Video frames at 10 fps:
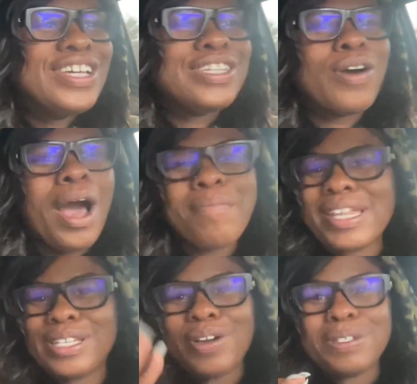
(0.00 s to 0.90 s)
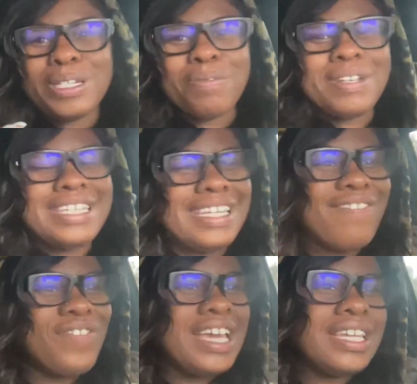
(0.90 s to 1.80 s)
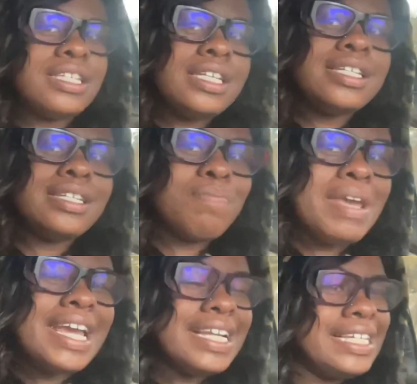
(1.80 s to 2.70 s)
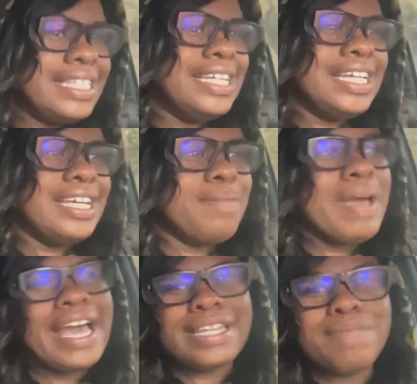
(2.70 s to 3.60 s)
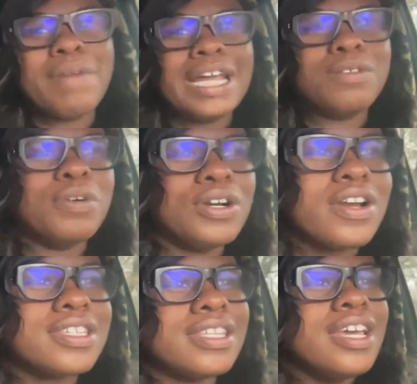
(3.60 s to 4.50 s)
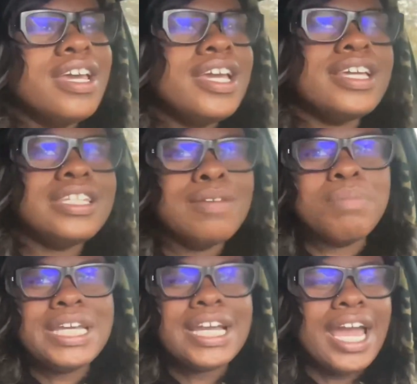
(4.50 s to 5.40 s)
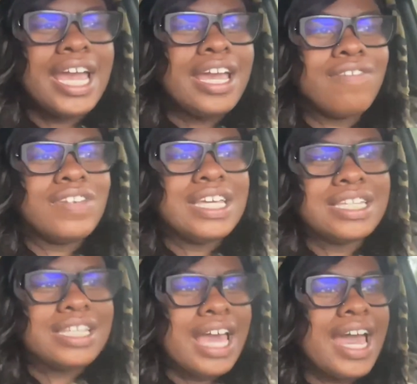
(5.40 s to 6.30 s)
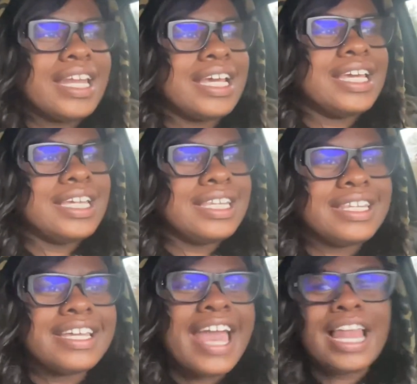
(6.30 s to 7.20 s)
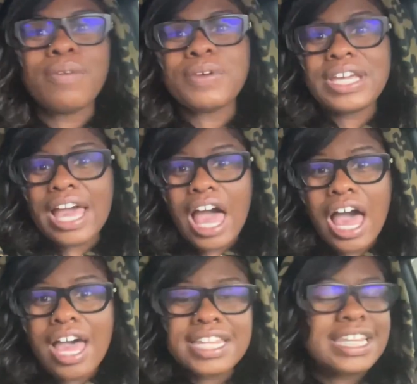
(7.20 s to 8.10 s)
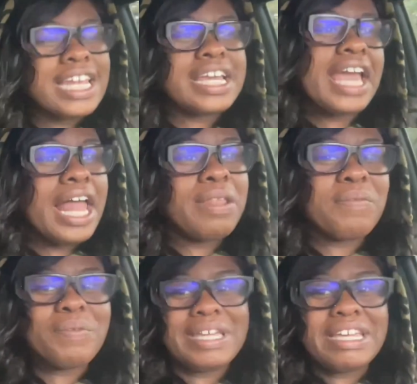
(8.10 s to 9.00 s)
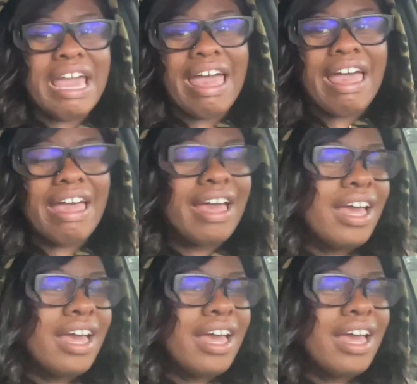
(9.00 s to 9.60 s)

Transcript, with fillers: So I'm about to go to the Ritzy Fancy Schmancy Bath and Body Works. It's in Bee Cave. It's at a galleria. It's at a galleria.